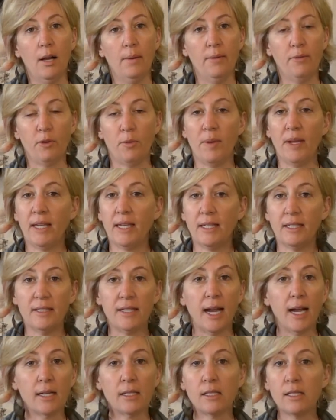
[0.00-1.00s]
Um, if you're making a
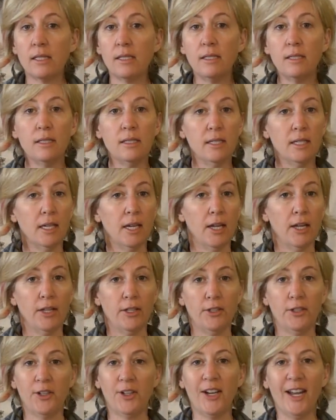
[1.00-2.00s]
dachshund,
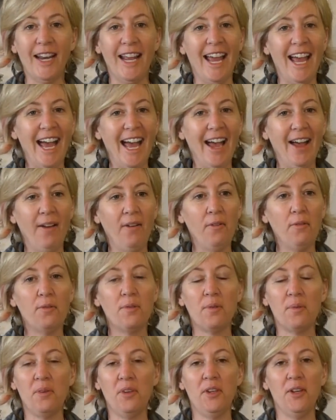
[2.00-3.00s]
you're gonna have,
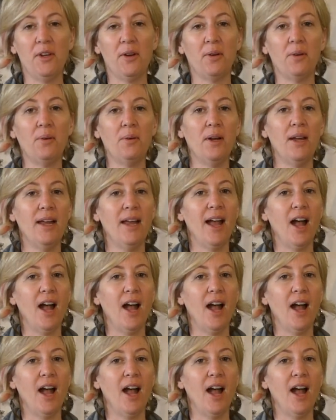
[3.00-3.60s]
you know,